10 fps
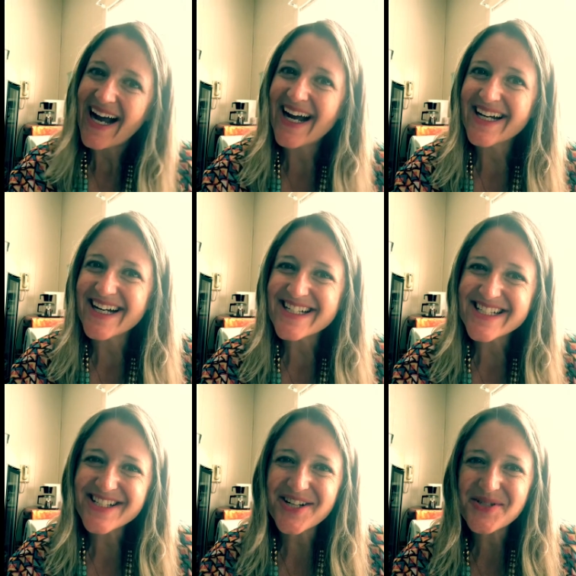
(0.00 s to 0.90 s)
Hi guys,
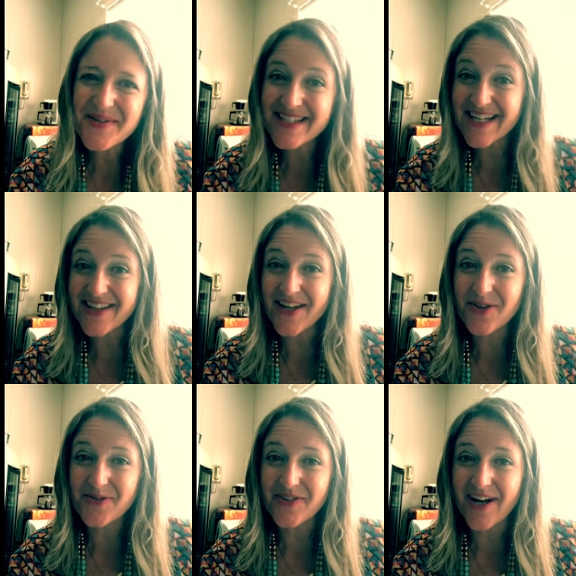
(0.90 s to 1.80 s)
Natasha with the Day with
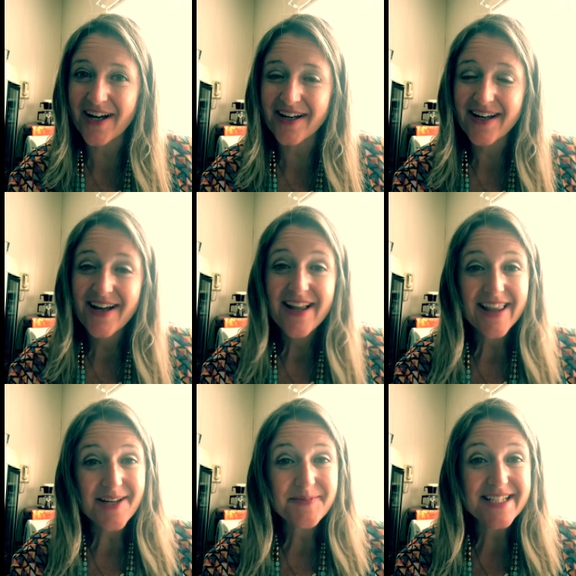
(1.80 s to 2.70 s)
Ethel Vlog.
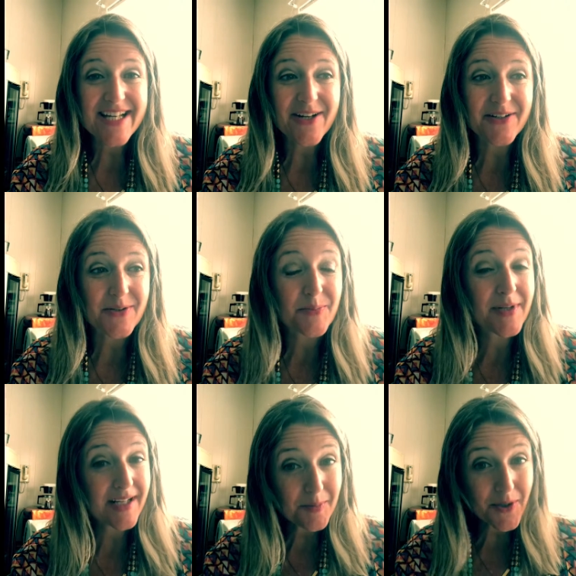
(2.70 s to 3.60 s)
Let me tell you,
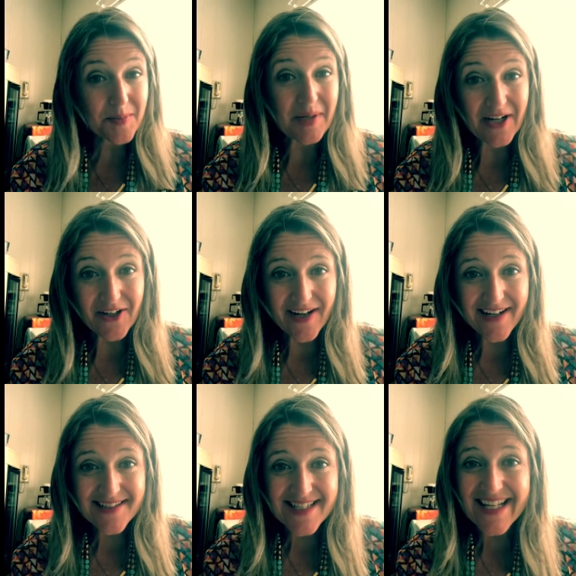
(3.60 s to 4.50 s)
Playboy in
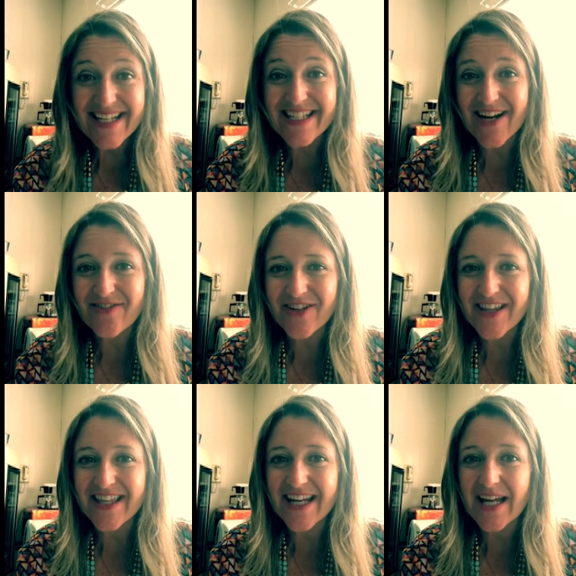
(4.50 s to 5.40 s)
Paradise is
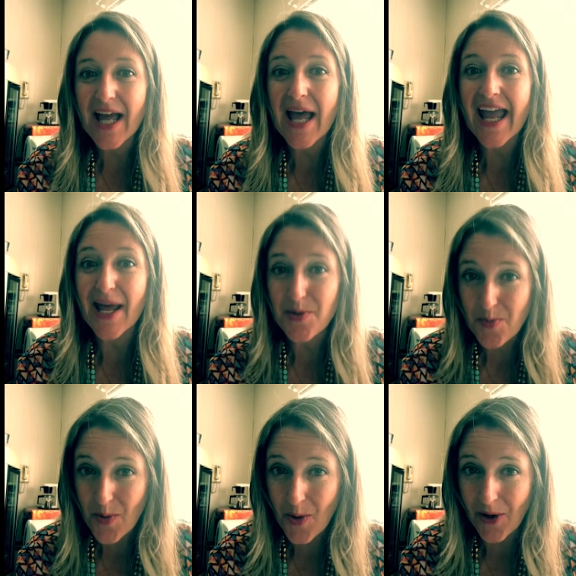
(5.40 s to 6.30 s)
everything and
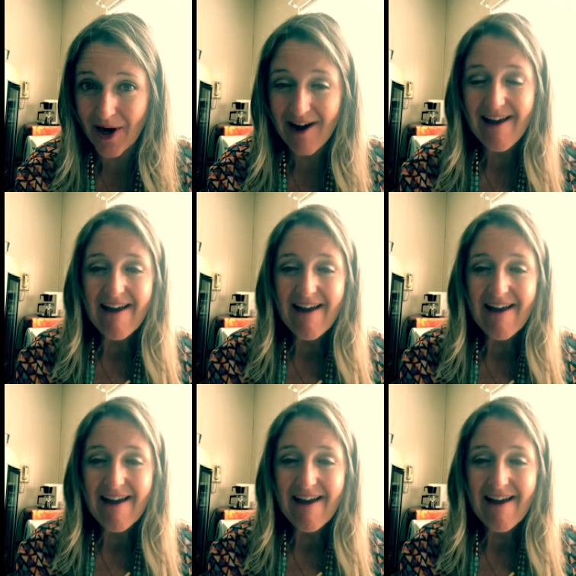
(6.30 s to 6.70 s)
more.